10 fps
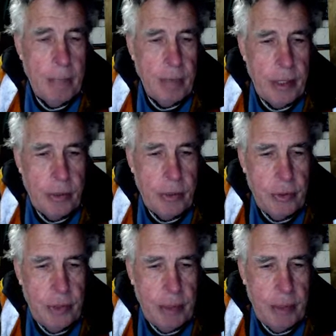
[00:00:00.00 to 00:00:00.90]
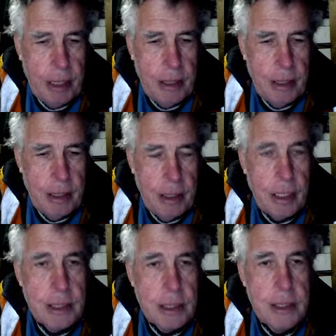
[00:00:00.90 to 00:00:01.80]
and the good thing about
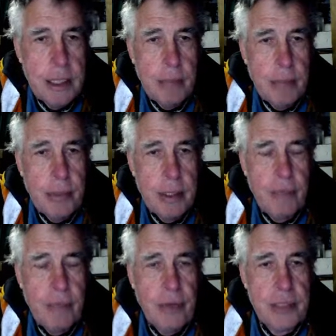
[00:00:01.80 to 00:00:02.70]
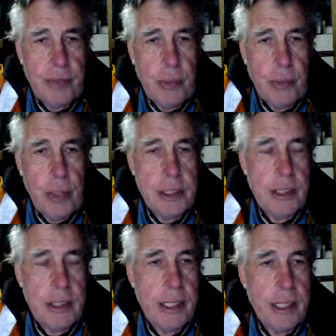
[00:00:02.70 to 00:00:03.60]
Linux is you can put in the first few words and
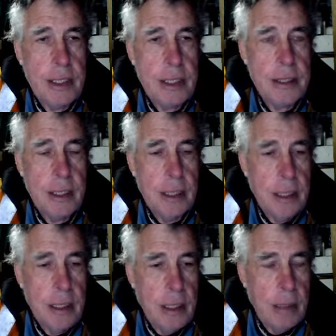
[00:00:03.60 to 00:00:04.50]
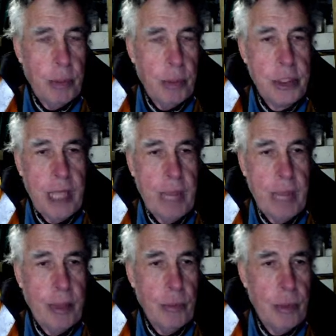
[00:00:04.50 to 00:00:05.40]
then you can just push tab
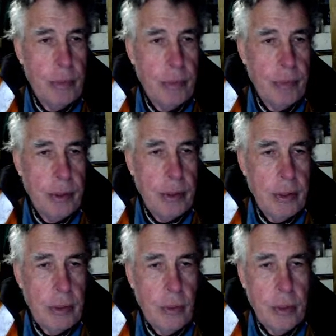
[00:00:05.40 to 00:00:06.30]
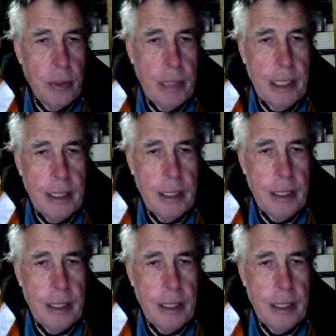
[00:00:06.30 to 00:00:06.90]
and it will automatically